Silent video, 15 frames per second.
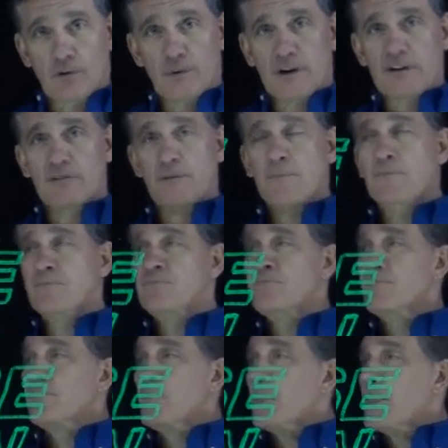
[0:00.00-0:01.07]
or whatever.
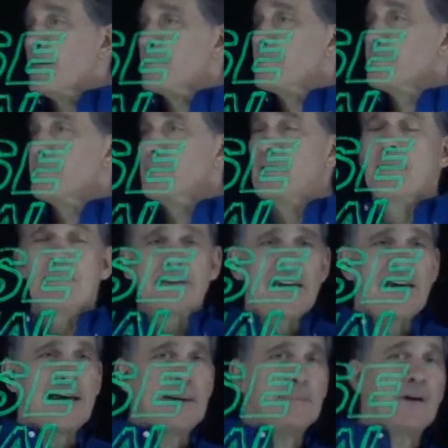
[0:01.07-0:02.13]
But it became